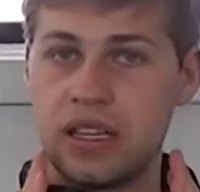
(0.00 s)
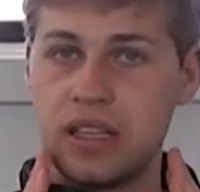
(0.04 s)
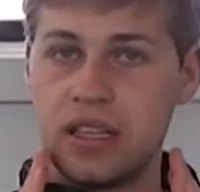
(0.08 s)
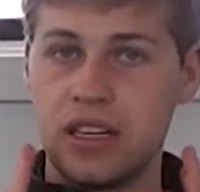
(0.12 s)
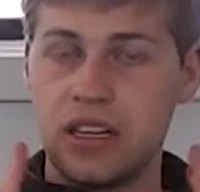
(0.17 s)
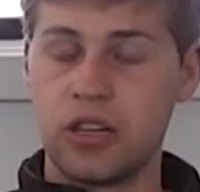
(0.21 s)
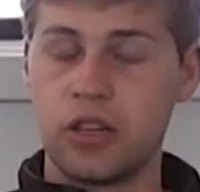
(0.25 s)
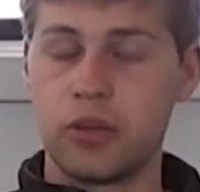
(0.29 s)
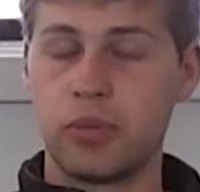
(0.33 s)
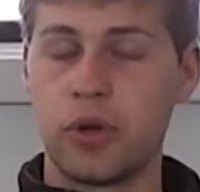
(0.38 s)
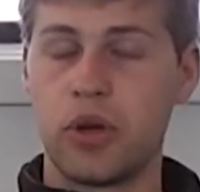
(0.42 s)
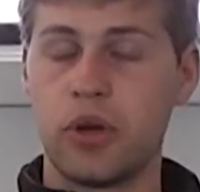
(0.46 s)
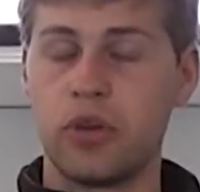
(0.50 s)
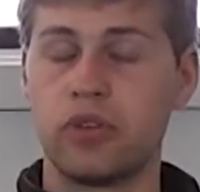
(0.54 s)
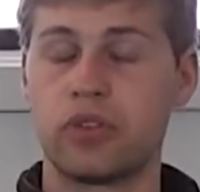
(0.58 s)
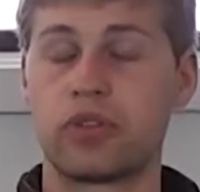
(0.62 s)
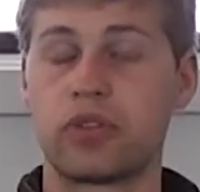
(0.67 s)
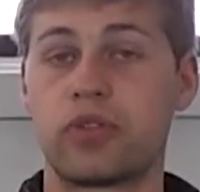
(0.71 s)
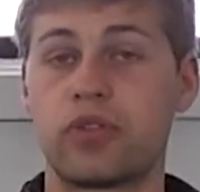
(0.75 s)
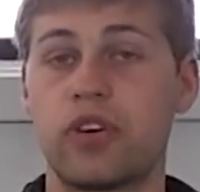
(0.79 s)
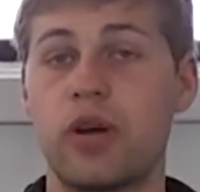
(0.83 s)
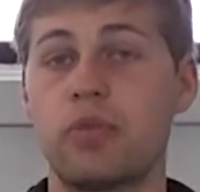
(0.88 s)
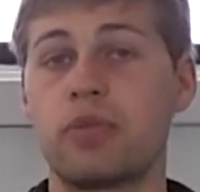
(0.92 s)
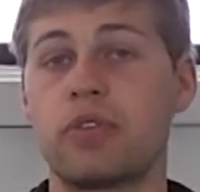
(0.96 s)
the ear bones
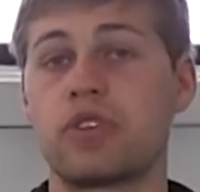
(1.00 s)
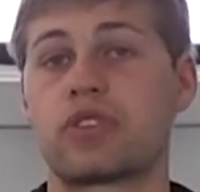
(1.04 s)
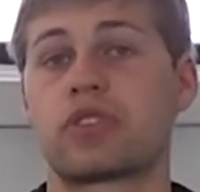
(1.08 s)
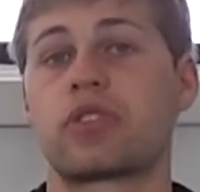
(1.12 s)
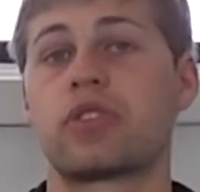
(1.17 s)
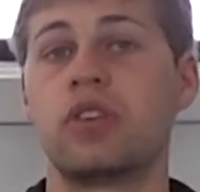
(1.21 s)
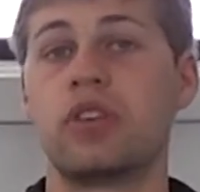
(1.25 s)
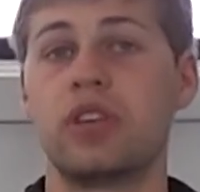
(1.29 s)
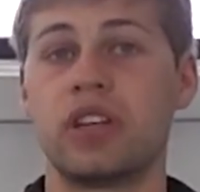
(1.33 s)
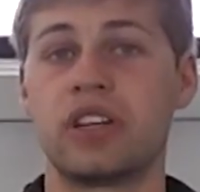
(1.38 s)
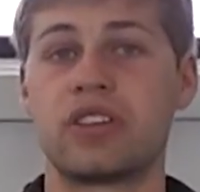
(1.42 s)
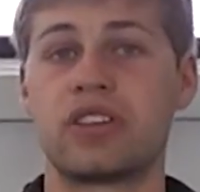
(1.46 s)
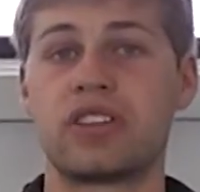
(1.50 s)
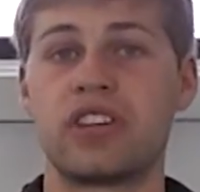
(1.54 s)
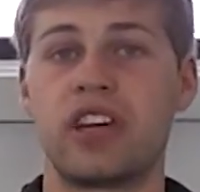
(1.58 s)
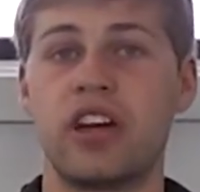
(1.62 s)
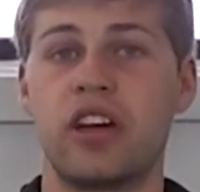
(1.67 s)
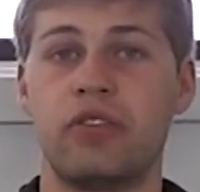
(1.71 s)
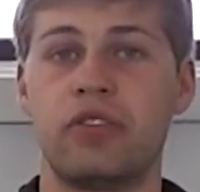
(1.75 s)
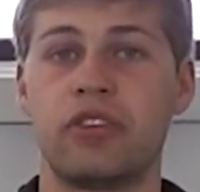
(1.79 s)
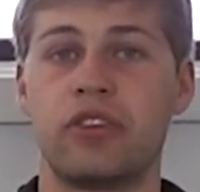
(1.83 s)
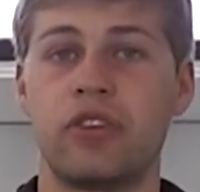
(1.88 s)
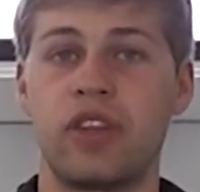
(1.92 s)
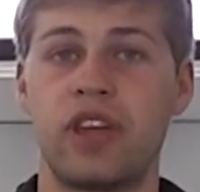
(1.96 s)
from the skull
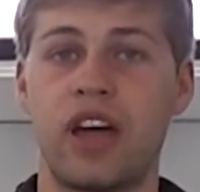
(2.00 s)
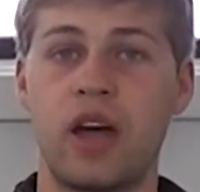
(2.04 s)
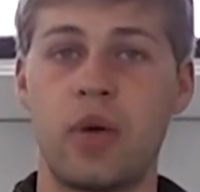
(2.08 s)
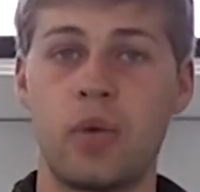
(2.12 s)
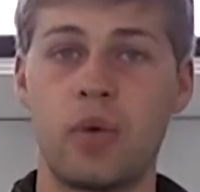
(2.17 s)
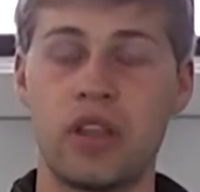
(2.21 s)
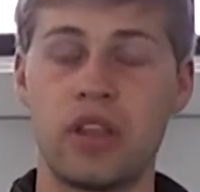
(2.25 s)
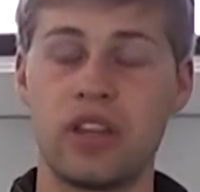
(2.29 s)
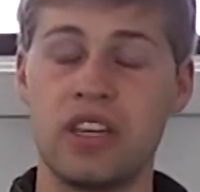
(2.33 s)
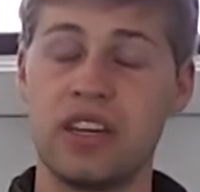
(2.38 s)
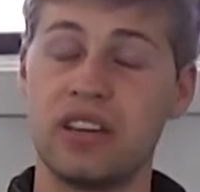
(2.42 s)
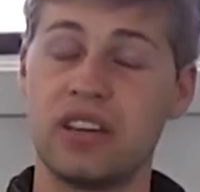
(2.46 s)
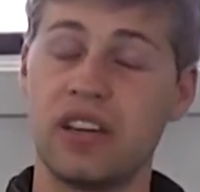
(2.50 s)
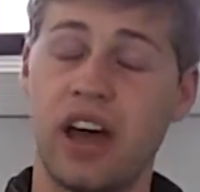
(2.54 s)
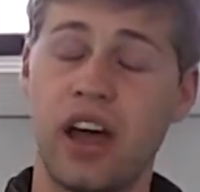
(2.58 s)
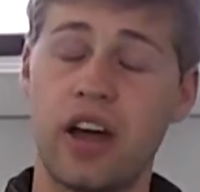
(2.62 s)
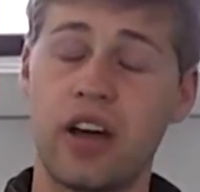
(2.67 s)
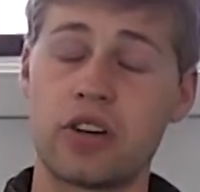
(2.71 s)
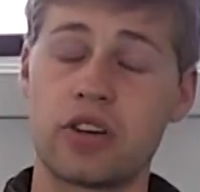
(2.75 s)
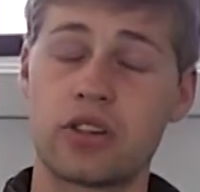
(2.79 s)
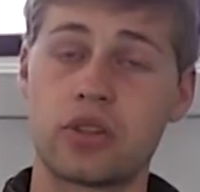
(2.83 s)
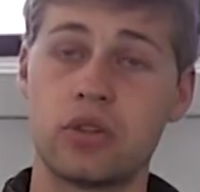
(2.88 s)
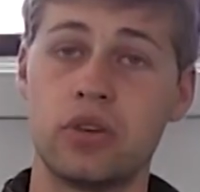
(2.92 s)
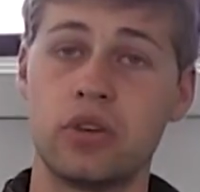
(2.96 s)
itself, so that way the
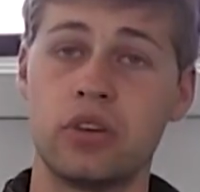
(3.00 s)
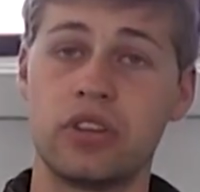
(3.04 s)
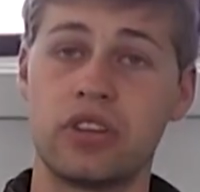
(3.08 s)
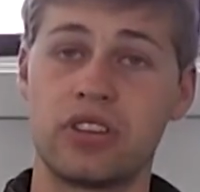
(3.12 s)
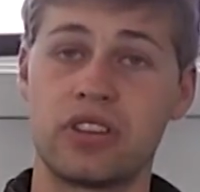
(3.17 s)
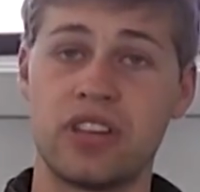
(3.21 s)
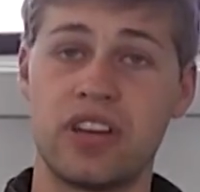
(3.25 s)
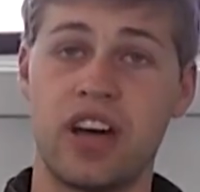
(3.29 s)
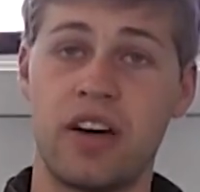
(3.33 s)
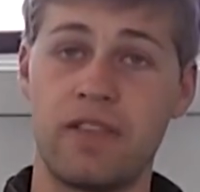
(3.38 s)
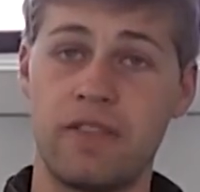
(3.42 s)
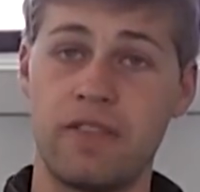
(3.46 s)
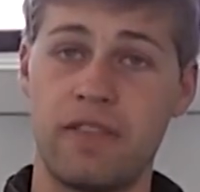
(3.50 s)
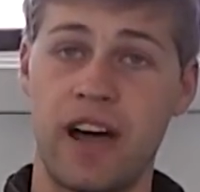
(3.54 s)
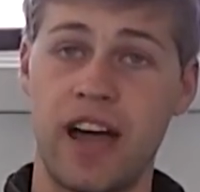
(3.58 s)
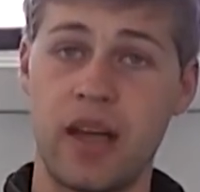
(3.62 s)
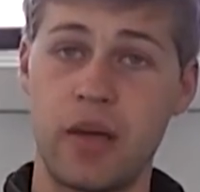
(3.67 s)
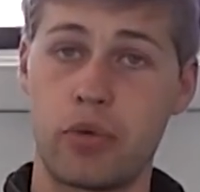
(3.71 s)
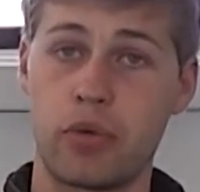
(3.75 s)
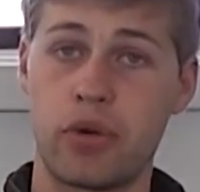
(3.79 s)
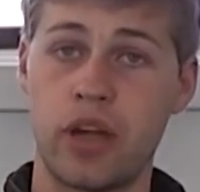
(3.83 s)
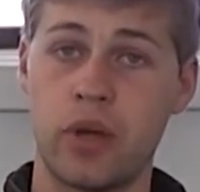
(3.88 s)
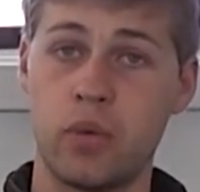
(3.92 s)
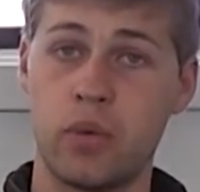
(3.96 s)
entire skull does not
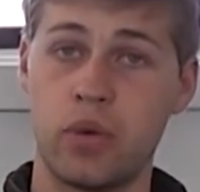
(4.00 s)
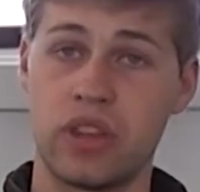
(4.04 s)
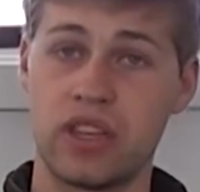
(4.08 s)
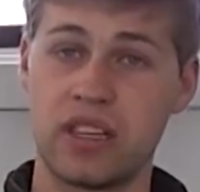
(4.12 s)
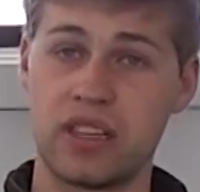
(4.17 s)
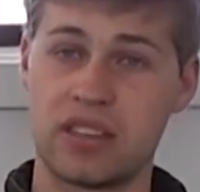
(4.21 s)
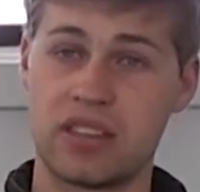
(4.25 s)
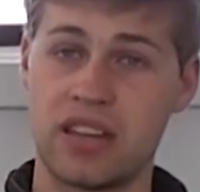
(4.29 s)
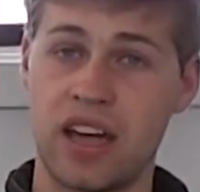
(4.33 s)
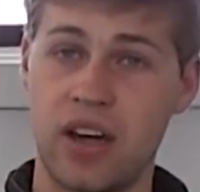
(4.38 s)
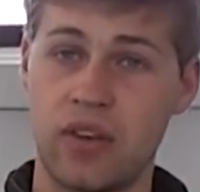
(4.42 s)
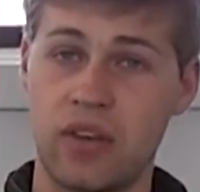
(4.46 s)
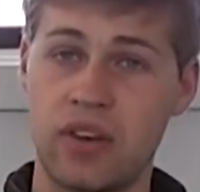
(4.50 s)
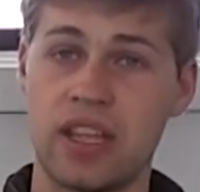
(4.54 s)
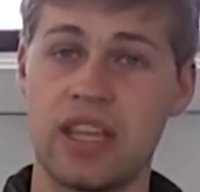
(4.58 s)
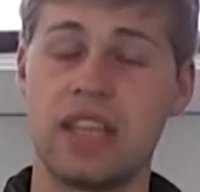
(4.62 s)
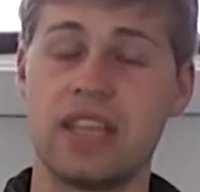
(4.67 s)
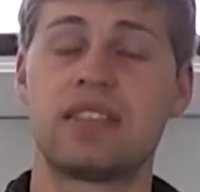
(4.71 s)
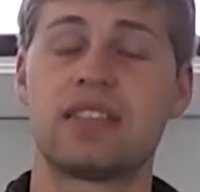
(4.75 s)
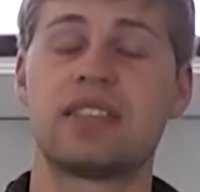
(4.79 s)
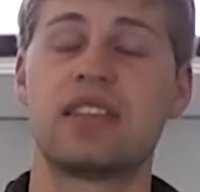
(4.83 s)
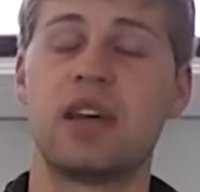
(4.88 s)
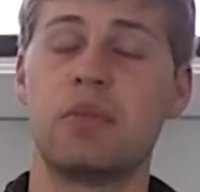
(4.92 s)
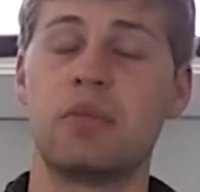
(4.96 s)
vibrate when the sound
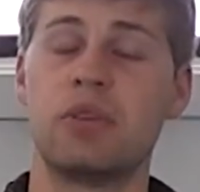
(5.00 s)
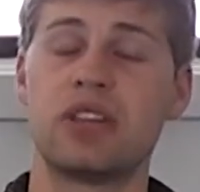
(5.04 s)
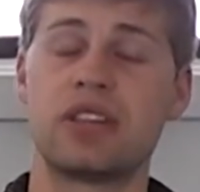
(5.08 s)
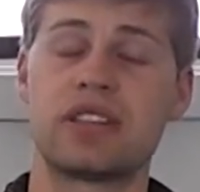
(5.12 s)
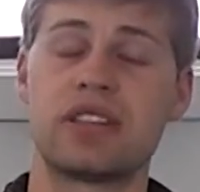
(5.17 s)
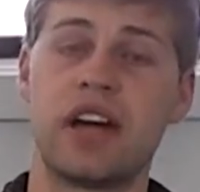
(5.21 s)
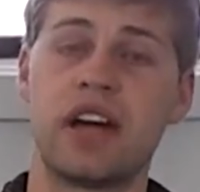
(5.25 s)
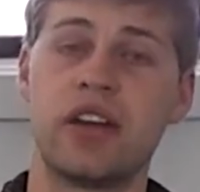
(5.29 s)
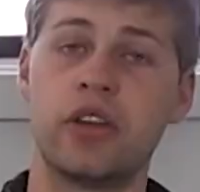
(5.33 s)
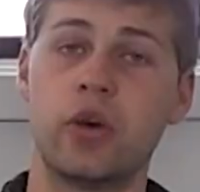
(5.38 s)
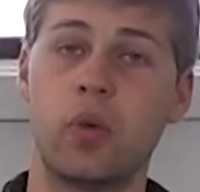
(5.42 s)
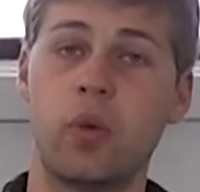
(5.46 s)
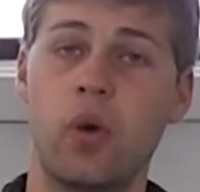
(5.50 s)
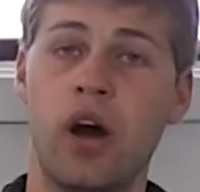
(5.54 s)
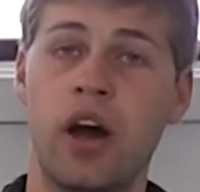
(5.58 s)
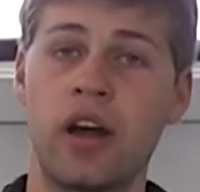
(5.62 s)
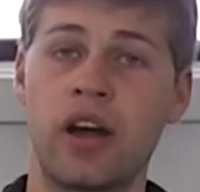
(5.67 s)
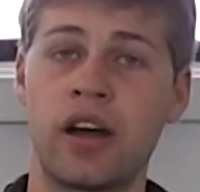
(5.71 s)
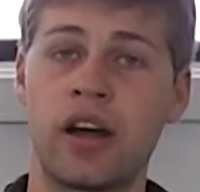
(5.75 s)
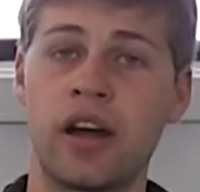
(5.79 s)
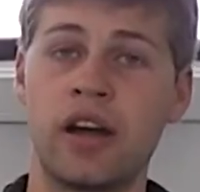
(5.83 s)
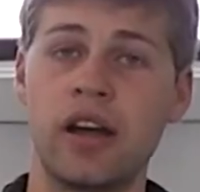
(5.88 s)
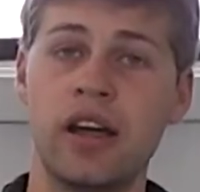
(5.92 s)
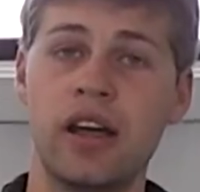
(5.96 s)
hits them inside the
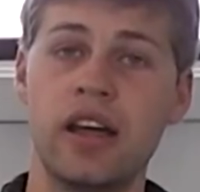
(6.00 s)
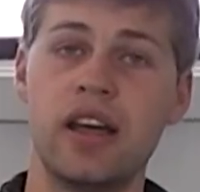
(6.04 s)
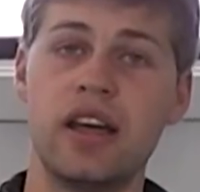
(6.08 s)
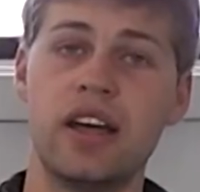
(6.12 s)
water.